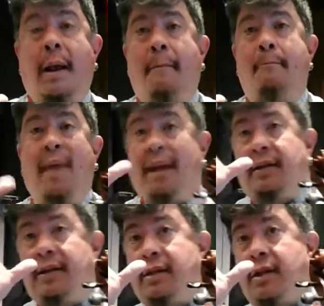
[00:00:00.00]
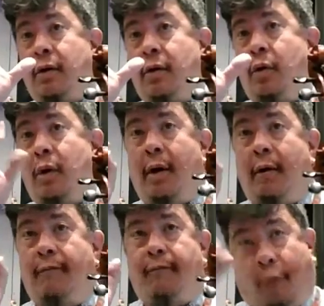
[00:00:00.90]
mezzo
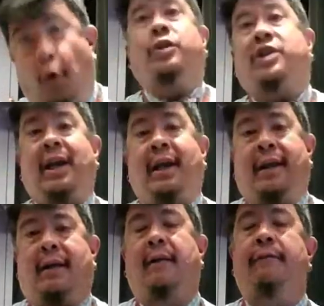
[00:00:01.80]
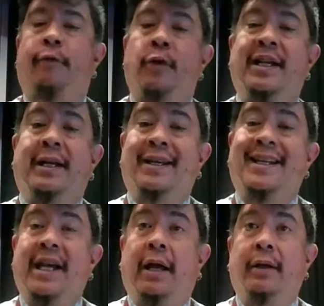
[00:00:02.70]
forte. And forte in
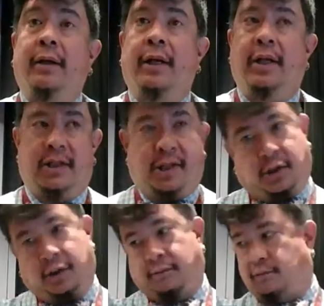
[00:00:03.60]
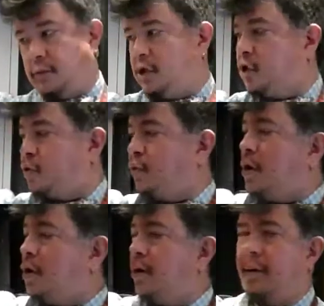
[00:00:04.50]
Italian is
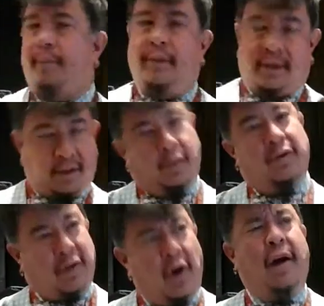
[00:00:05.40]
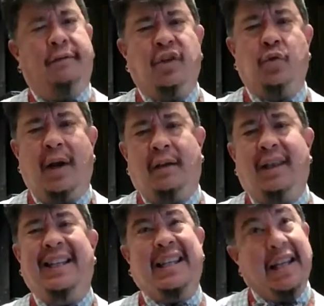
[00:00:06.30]
strong. So there's a lot of strength
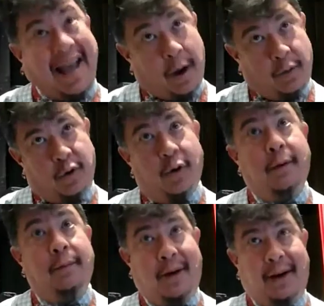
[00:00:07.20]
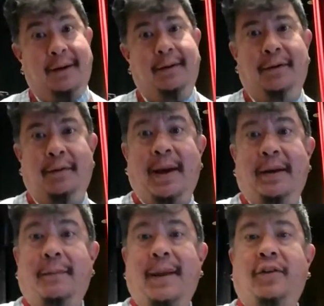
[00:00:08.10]
and louder, right? You might
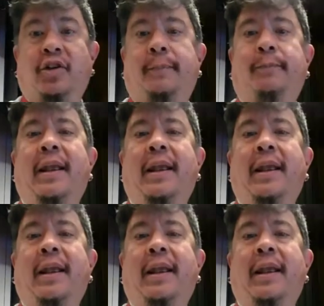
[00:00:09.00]
imagine.